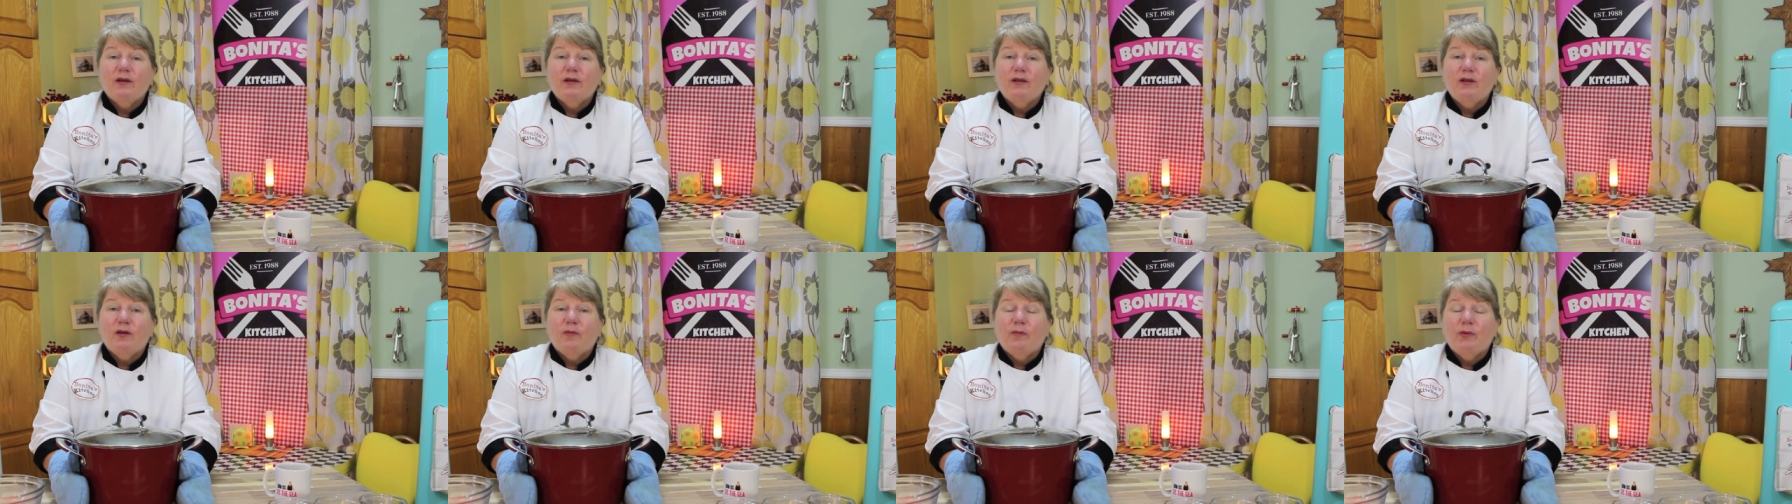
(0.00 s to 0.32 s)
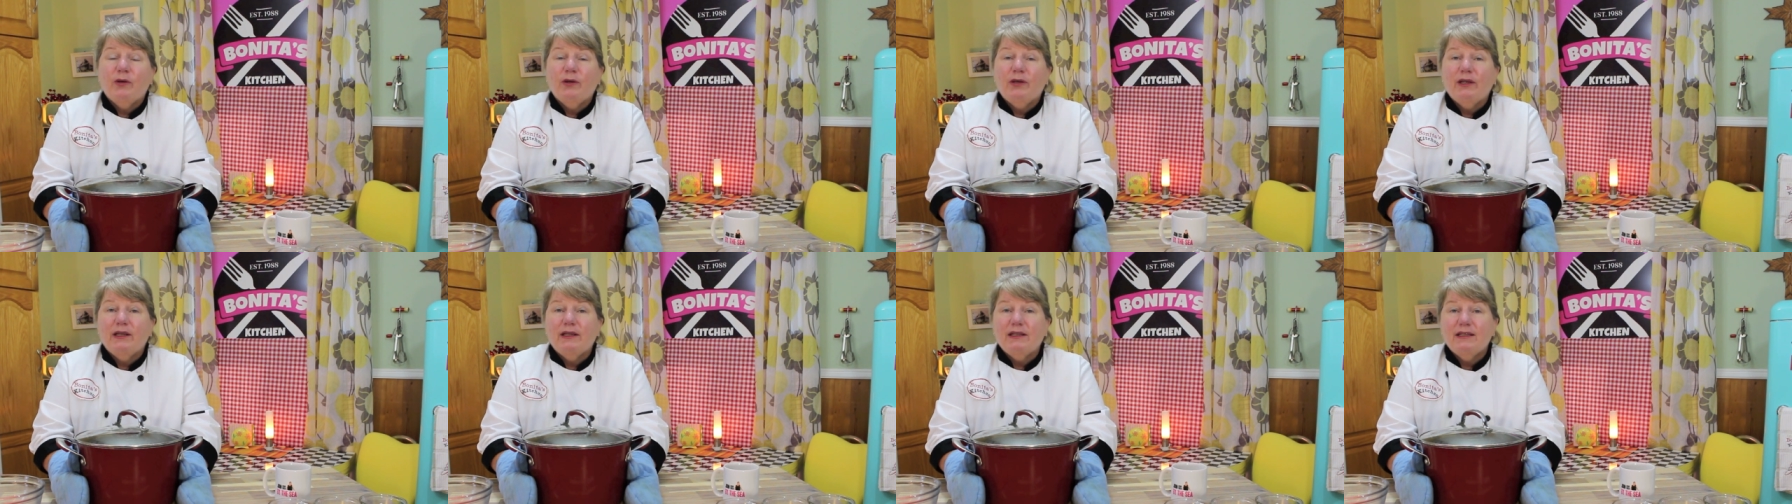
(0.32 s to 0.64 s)
your
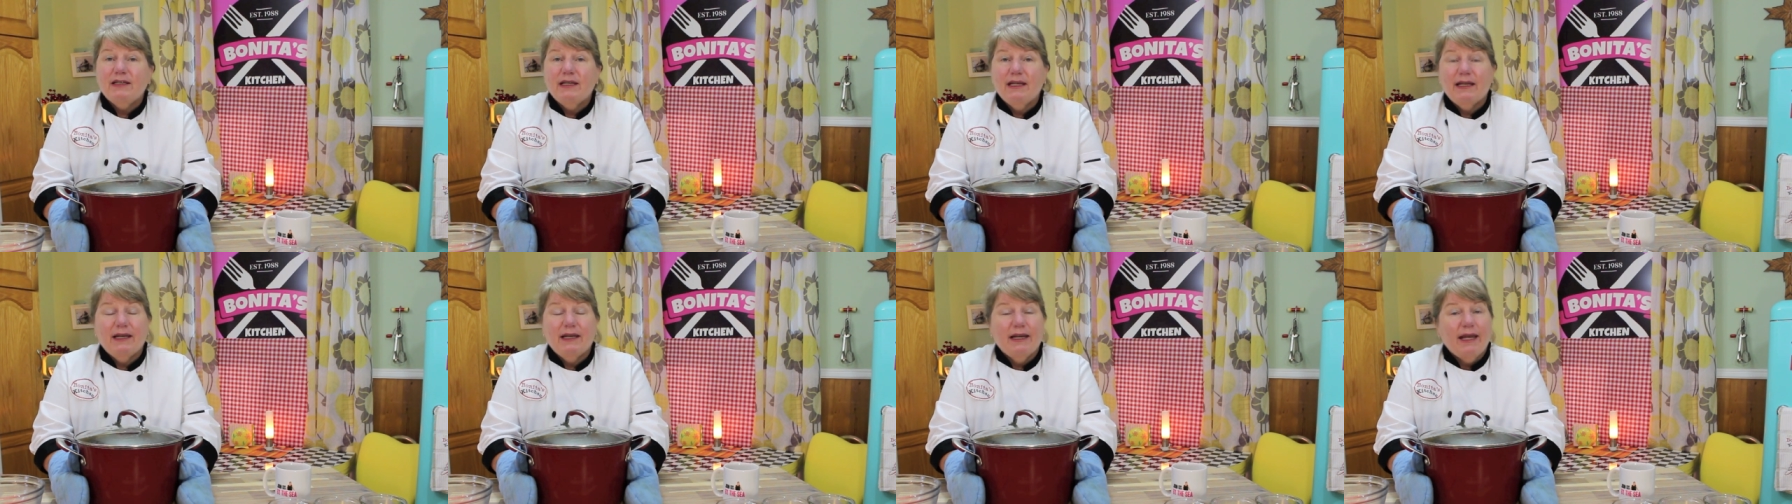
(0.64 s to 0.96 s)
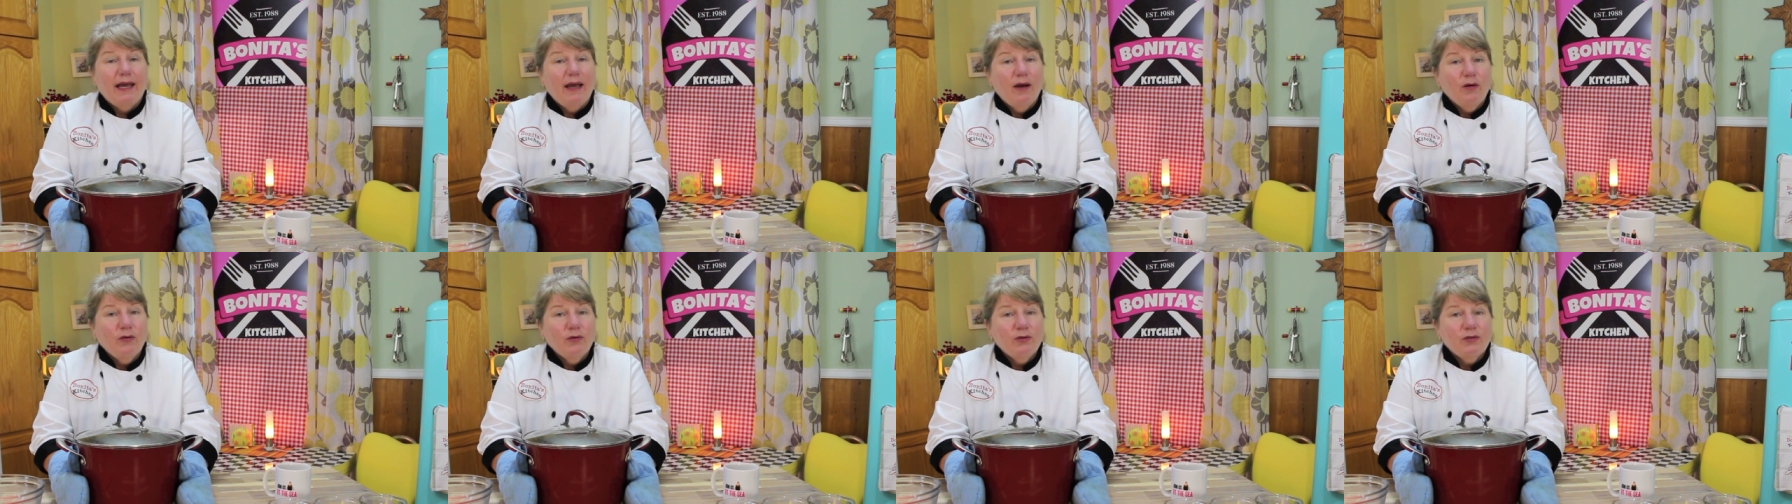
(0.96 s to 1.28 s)
pudding tin
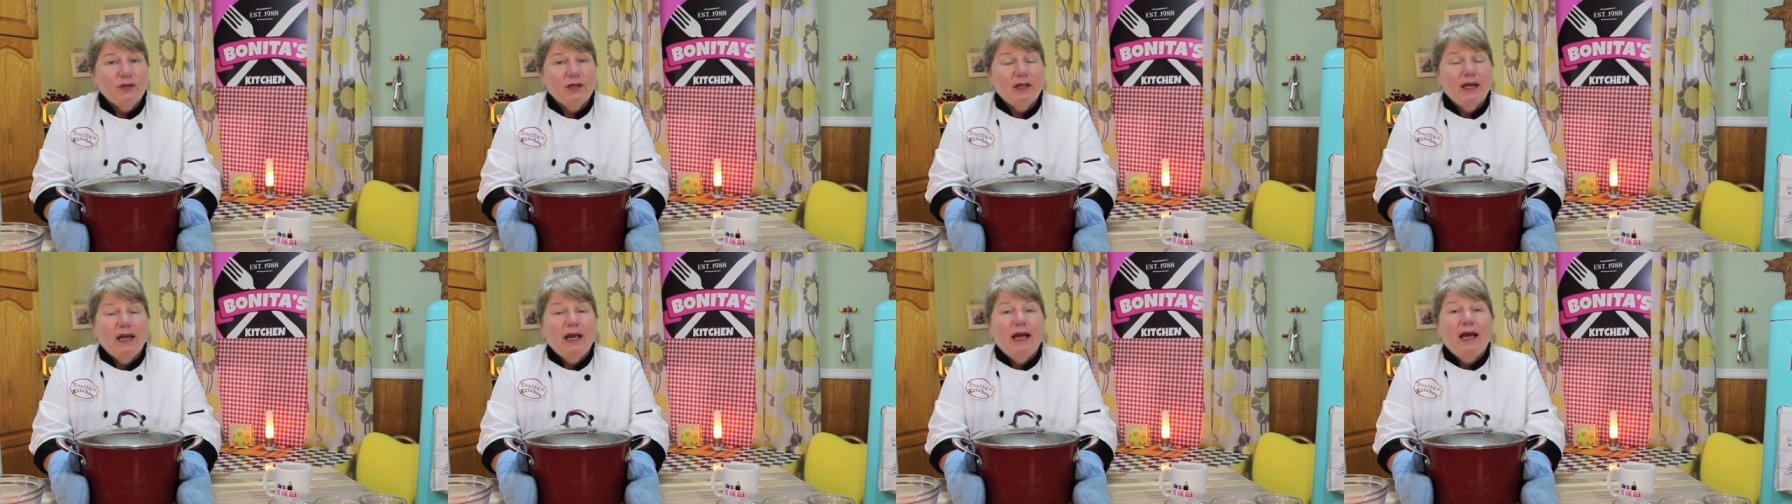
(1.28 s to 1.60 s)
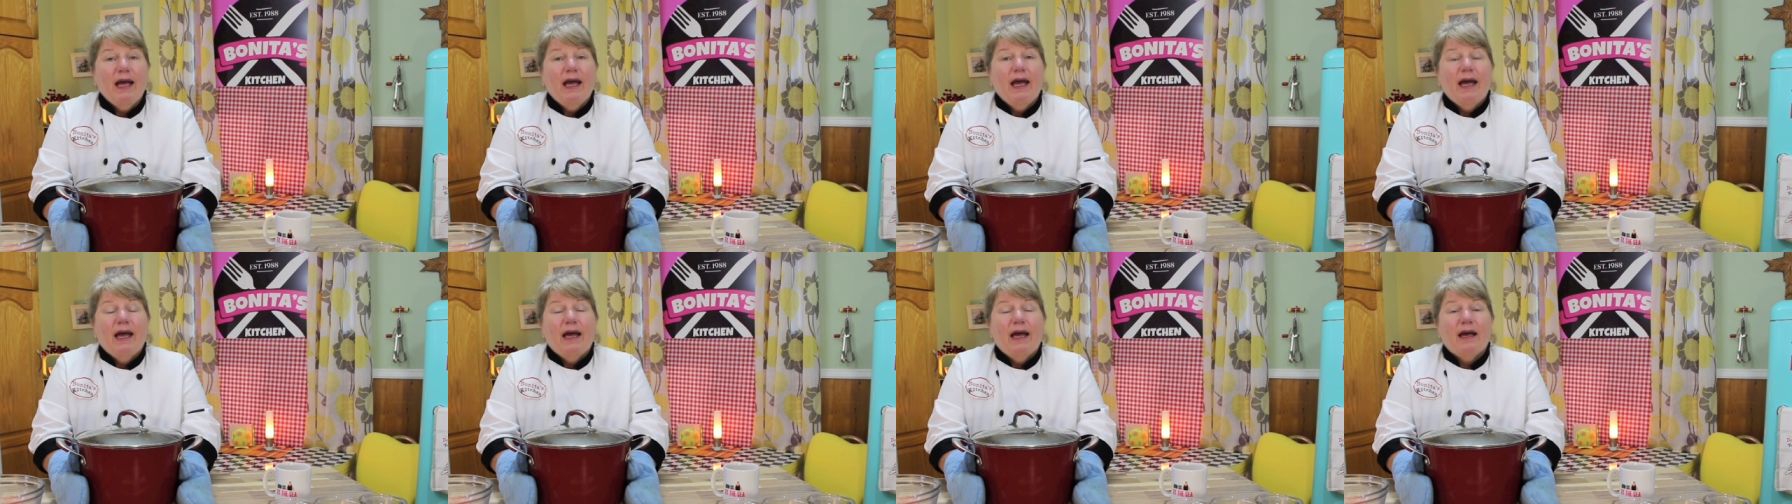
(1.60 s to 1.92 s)
out
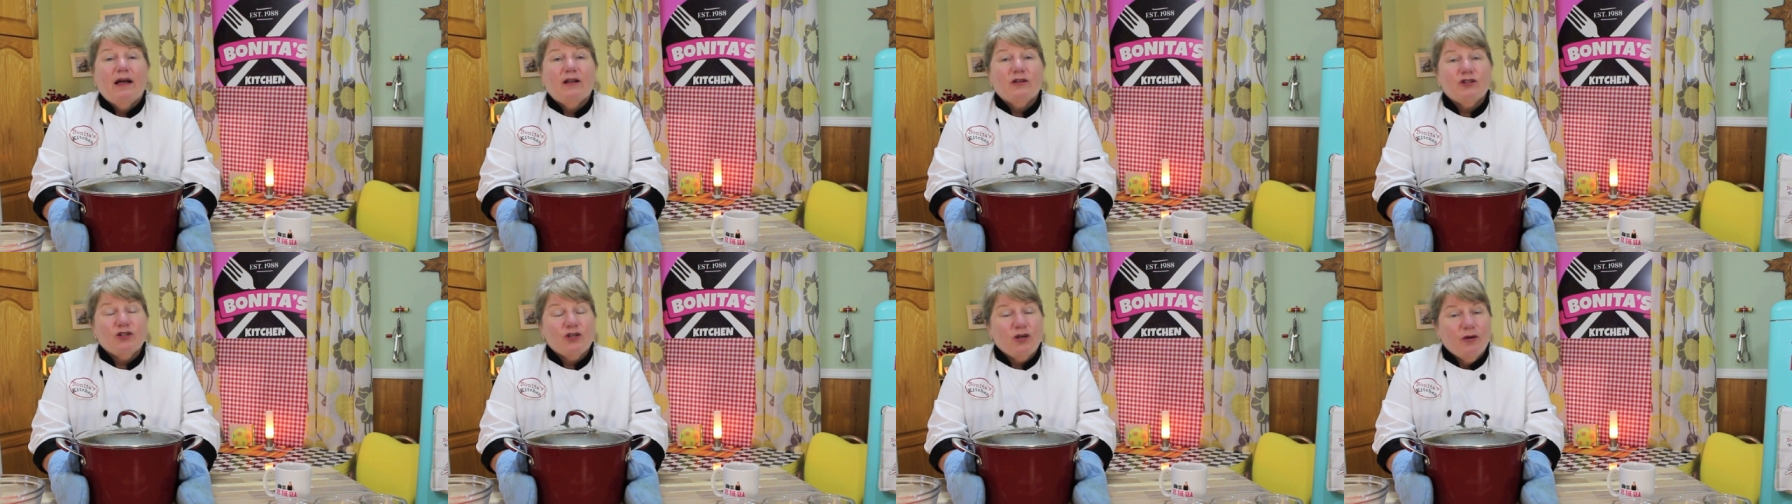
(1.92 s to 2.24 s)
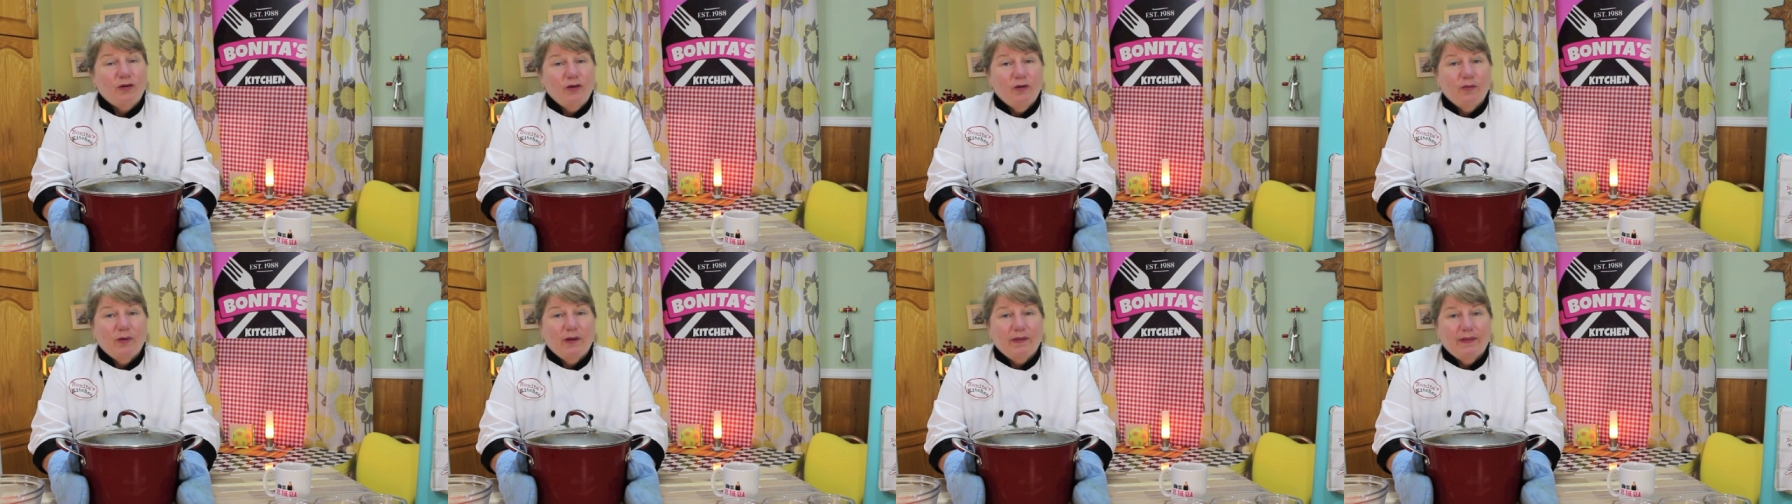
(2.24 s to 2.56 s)
I'll
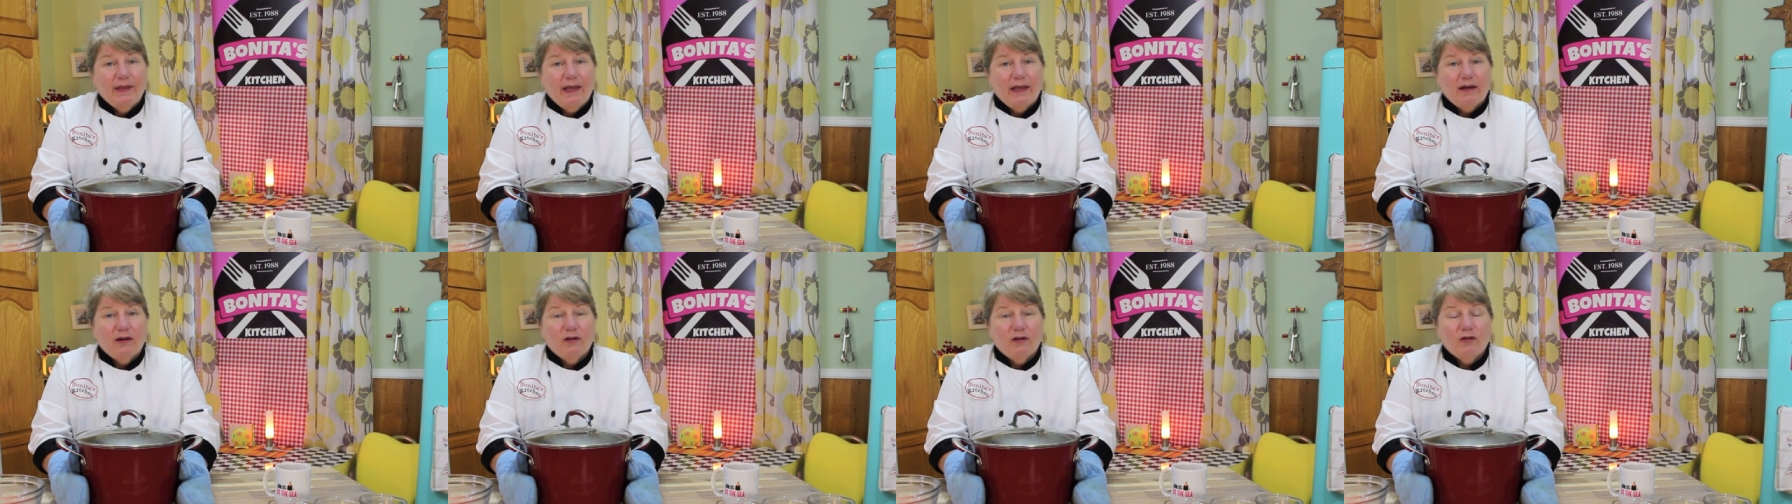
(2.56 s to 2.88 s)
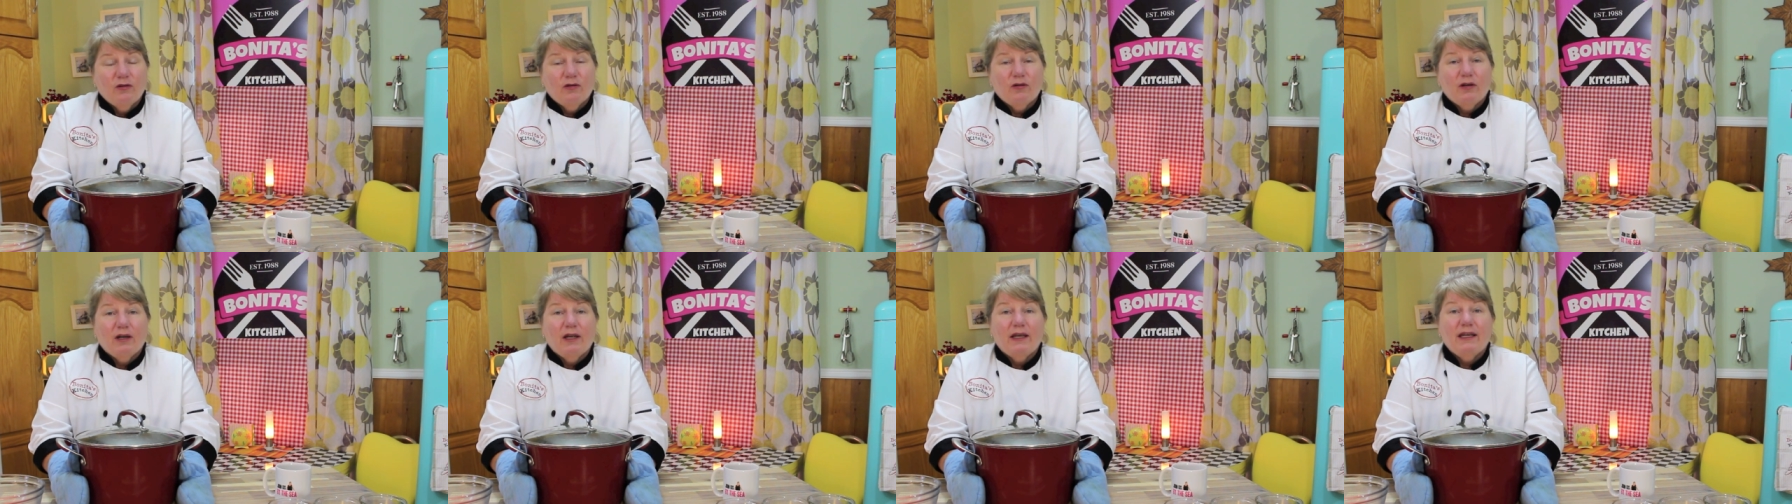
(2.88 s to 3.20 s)
show you what that'll
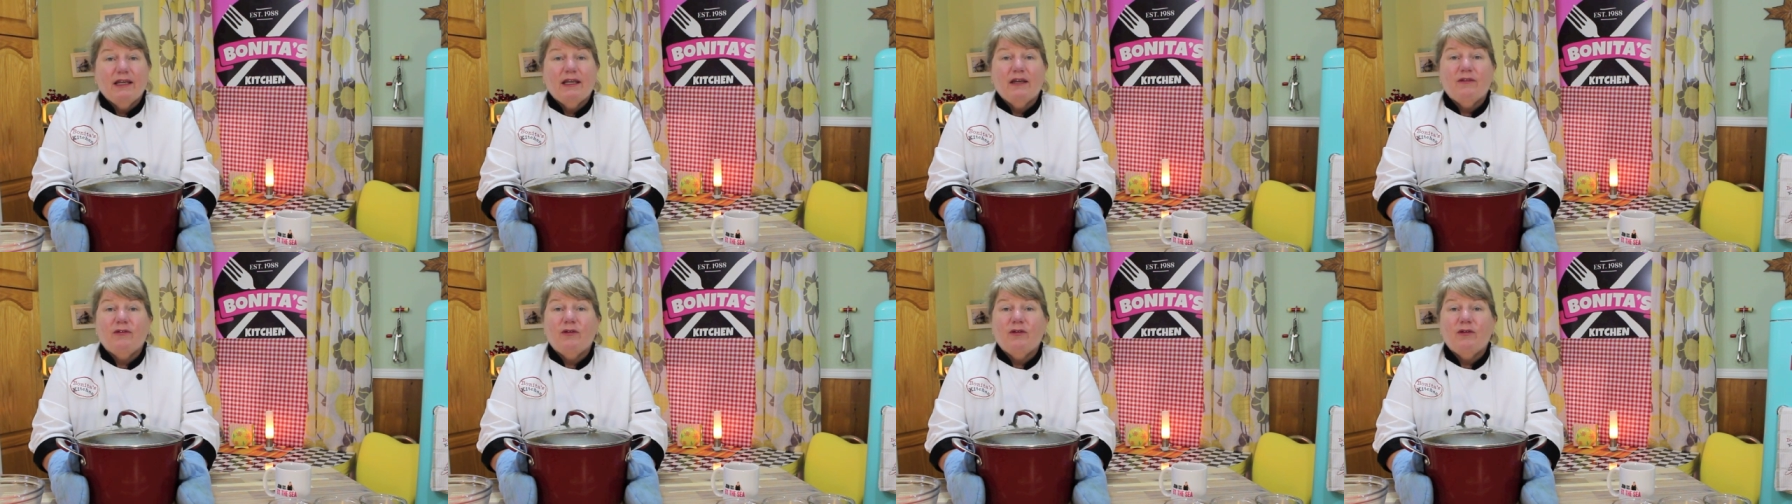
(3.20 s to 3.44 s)
look like.